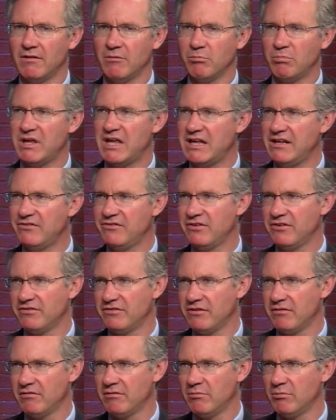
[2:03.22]

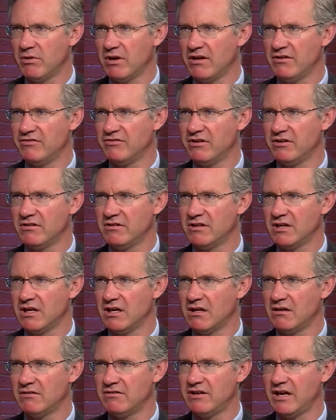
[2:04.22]
pieces of the budget
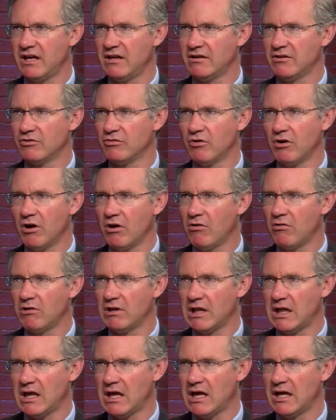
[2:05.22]
that tend to grow
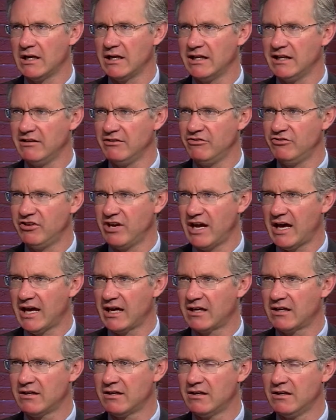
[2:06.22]
a lot in
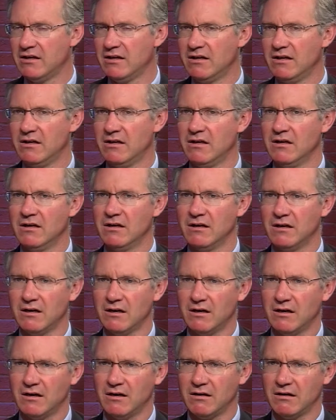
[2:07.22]
check,
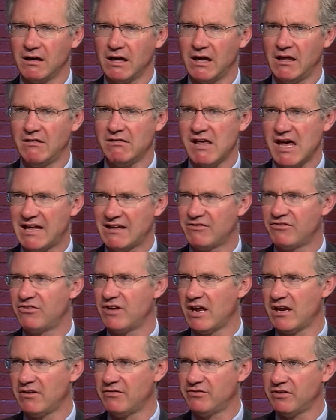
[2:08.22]
and that
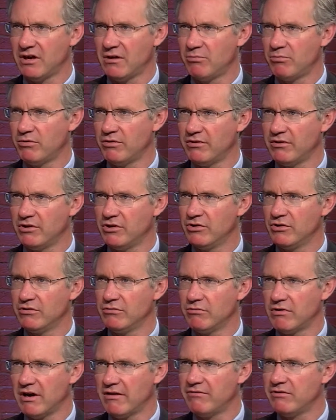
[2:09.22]
set us up with a
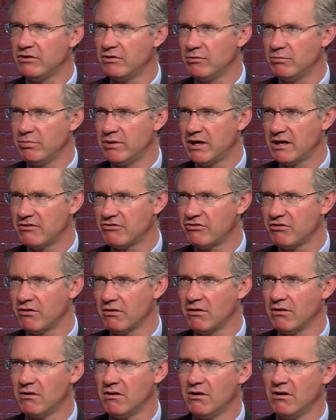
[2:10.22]
good revenue
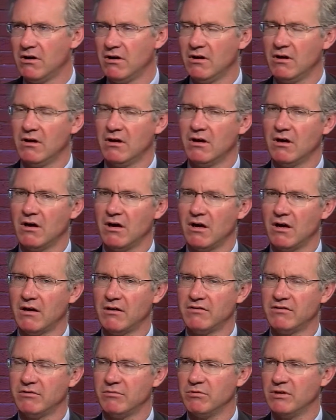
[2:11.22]
picture
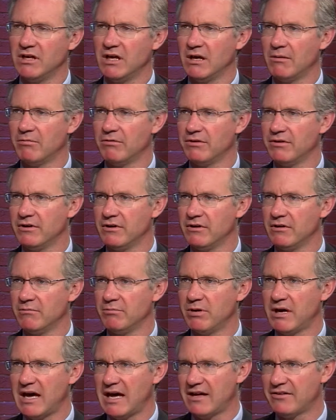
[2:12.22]
to be able to
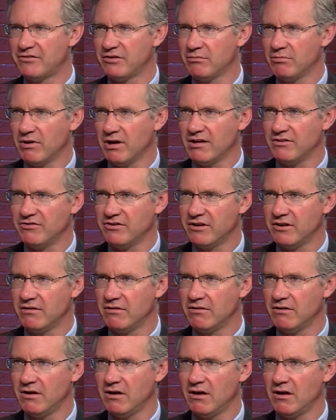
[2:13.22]
pass a
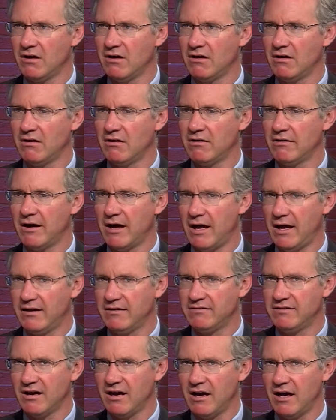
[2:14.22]
budget
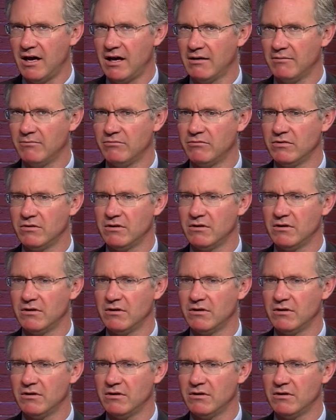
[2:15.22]
on time